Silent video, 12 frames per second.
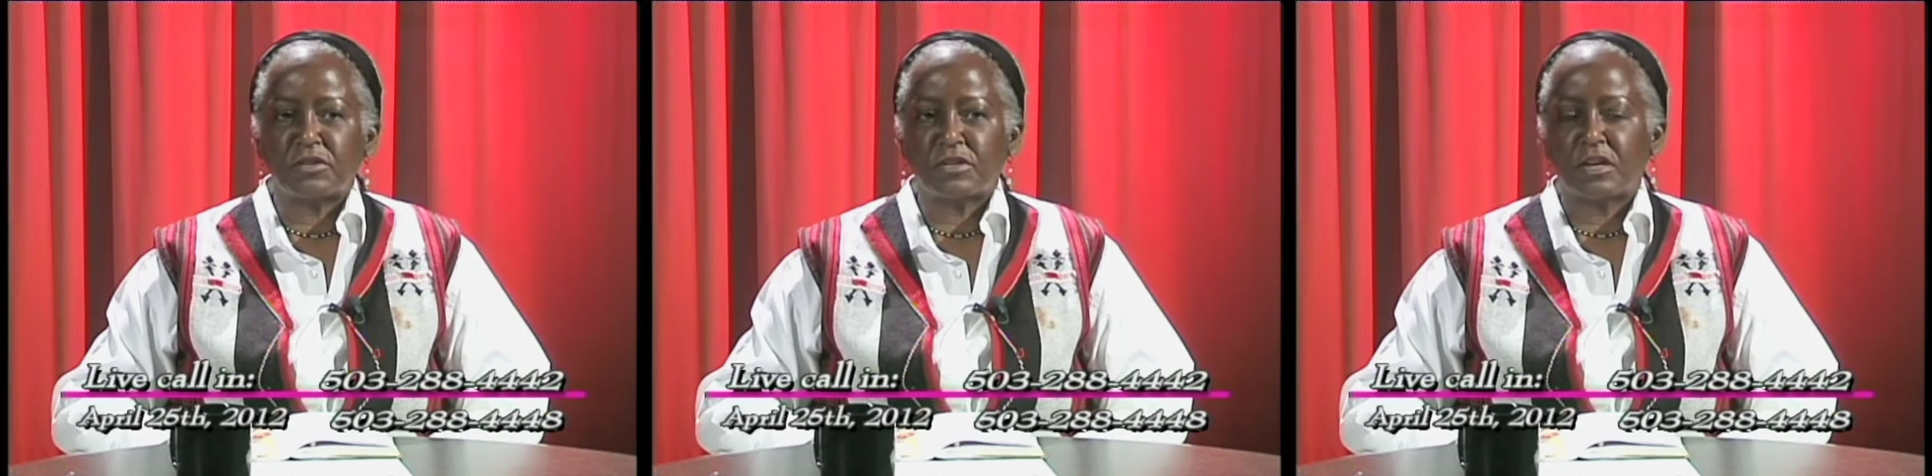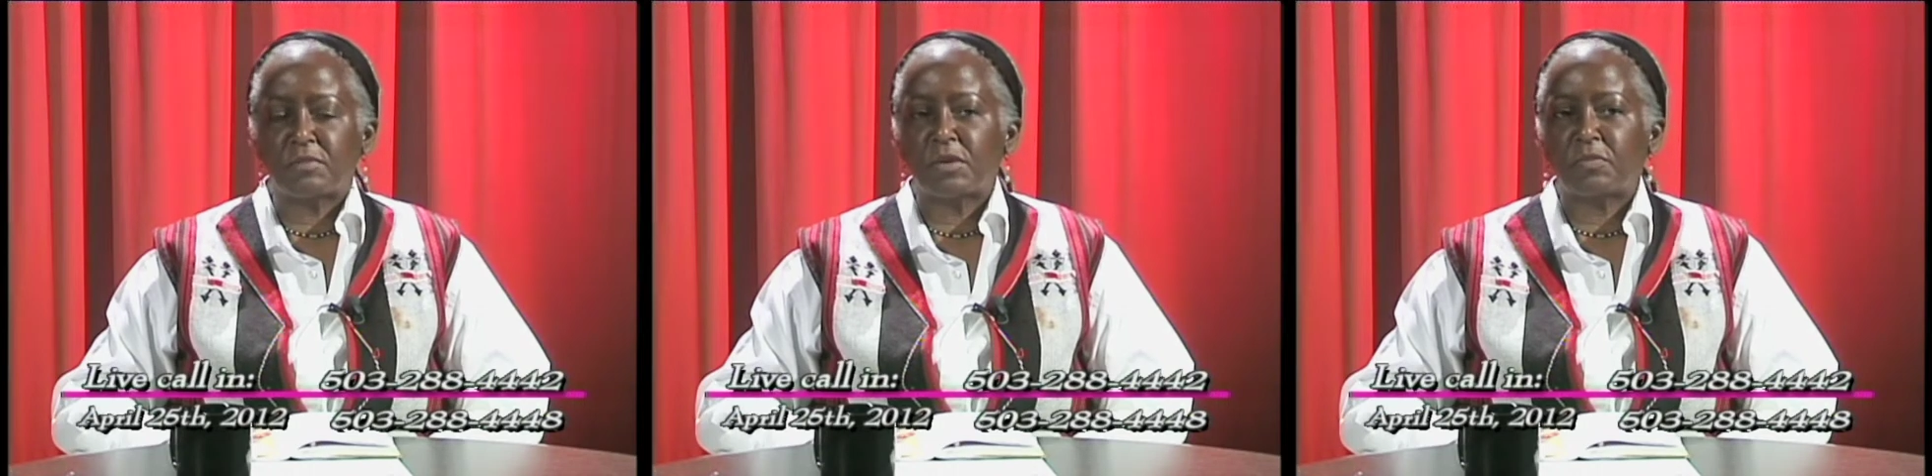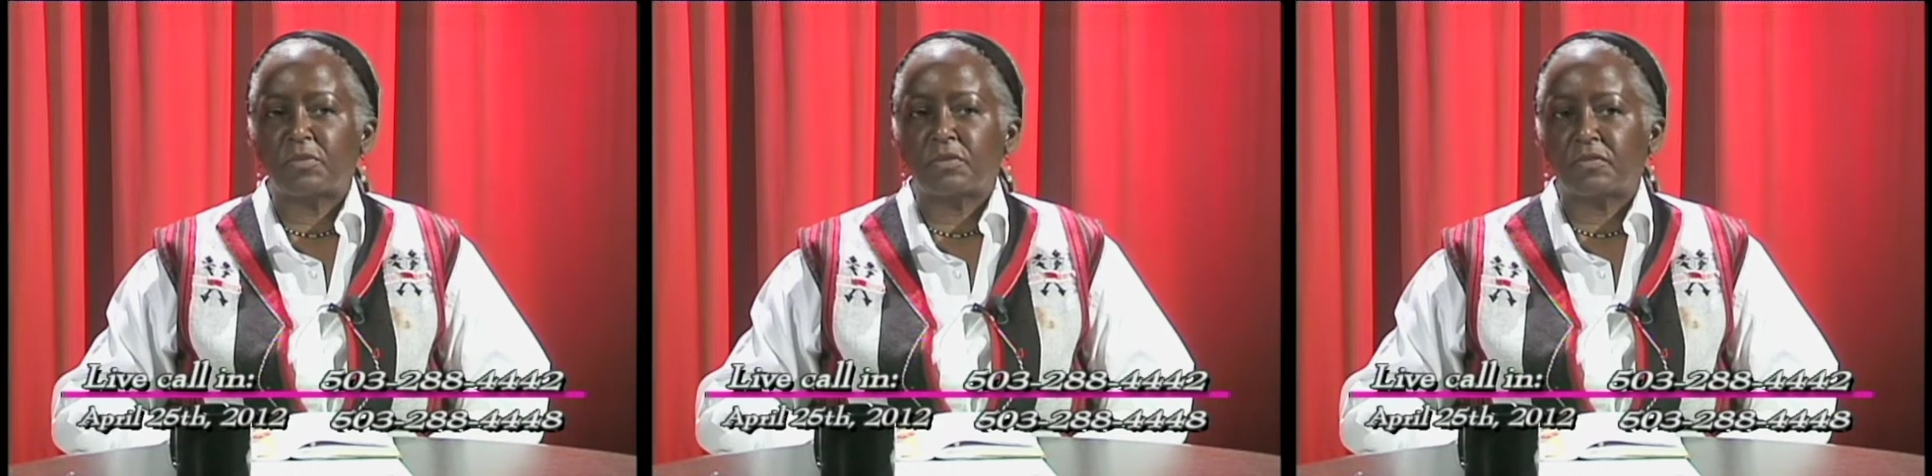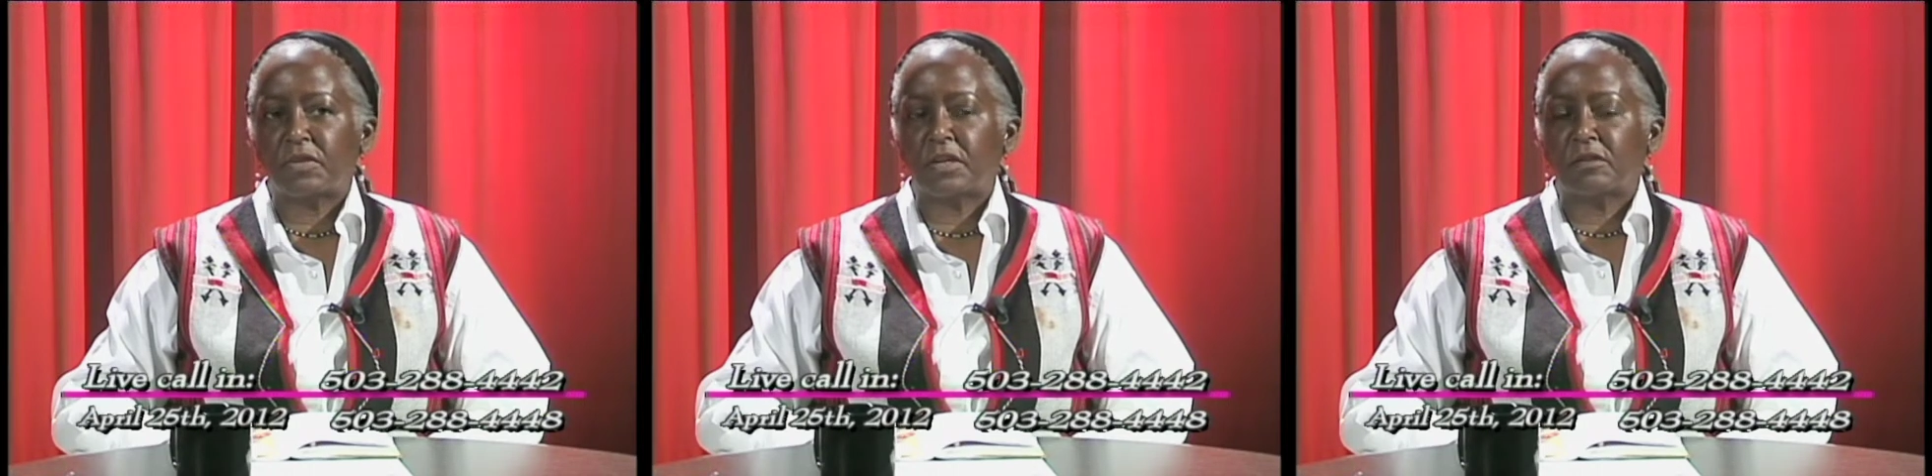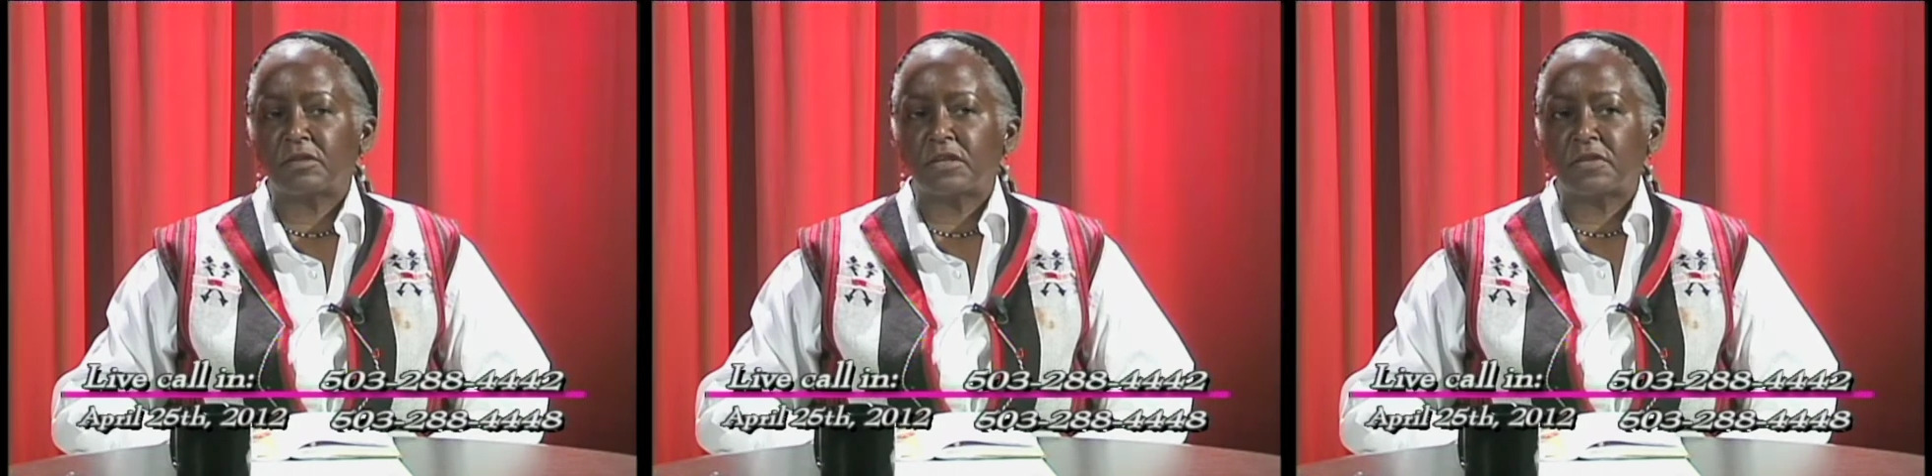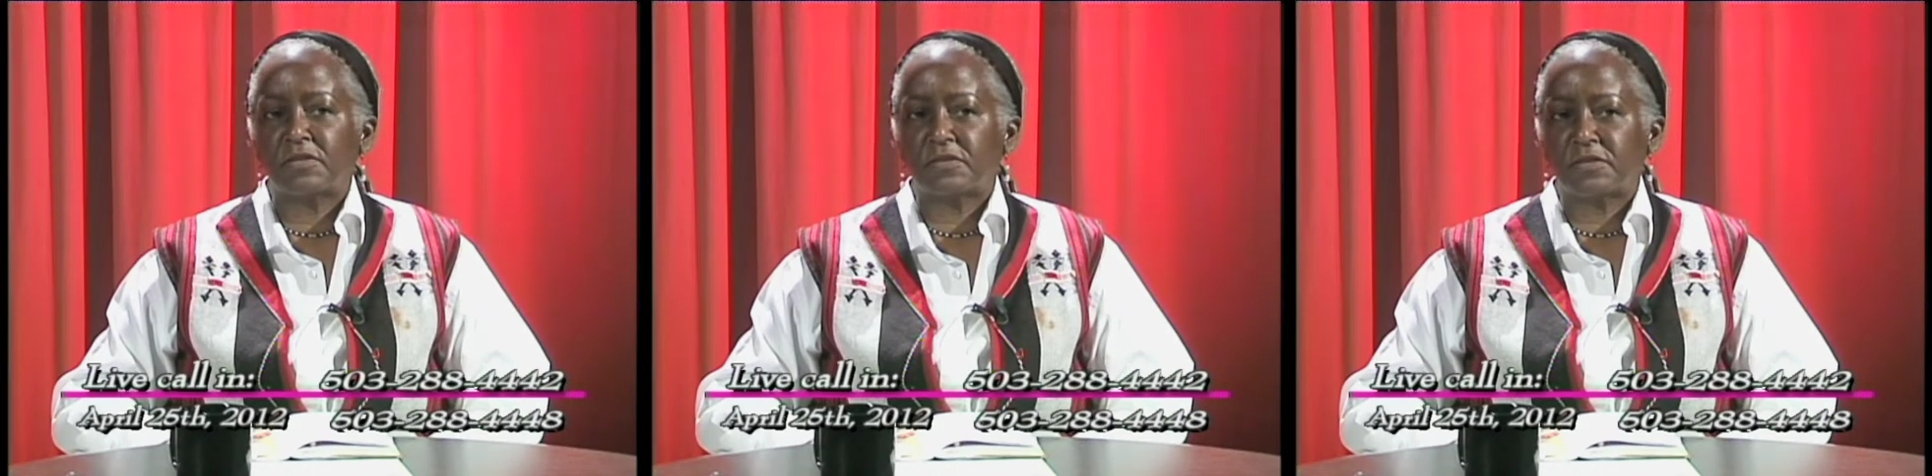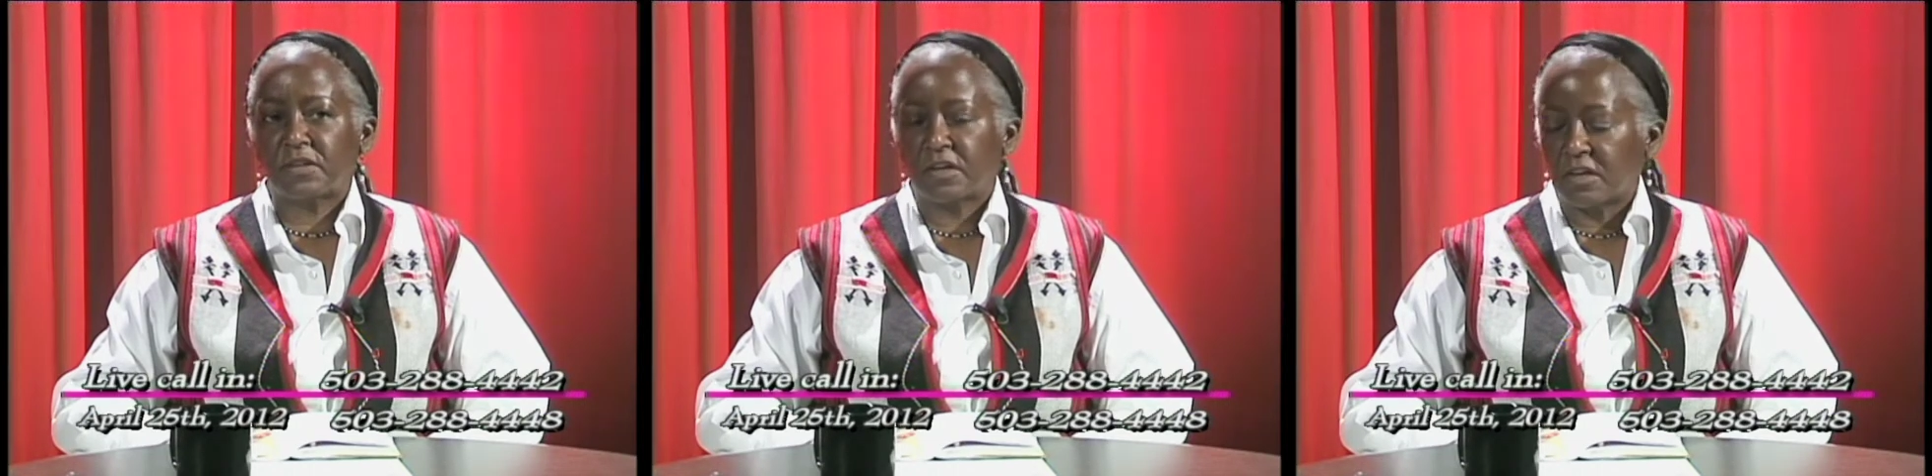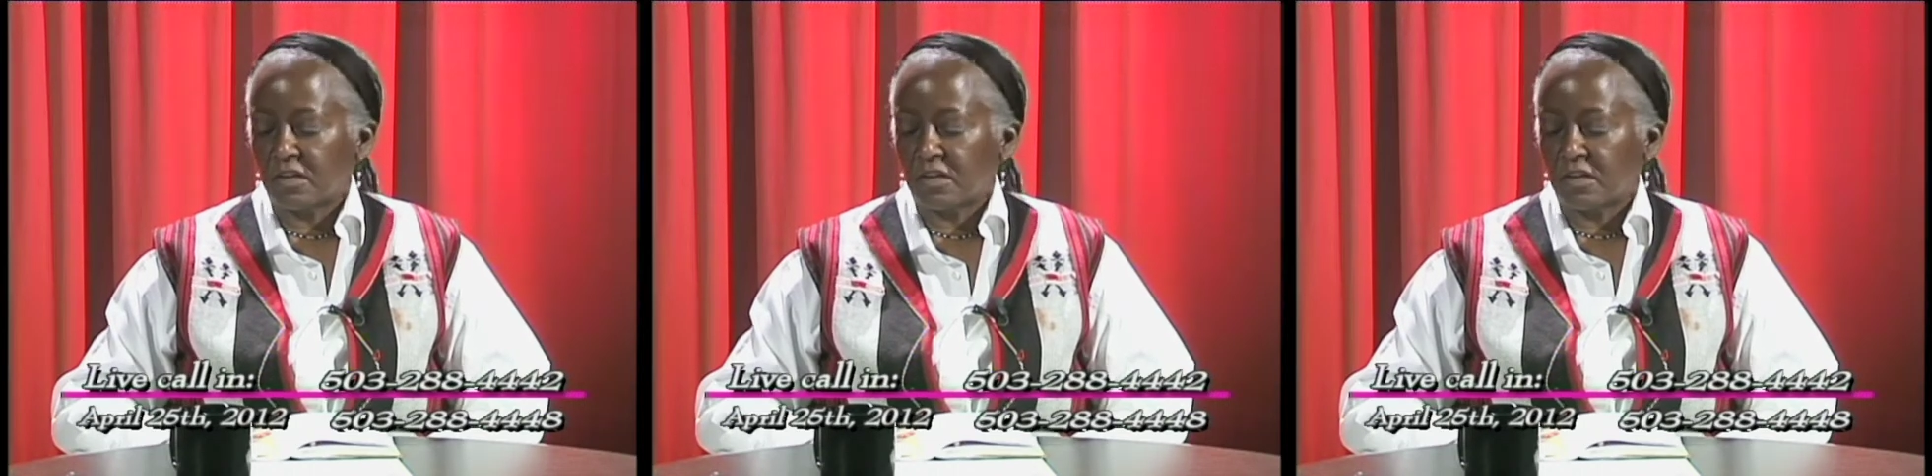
to come up with various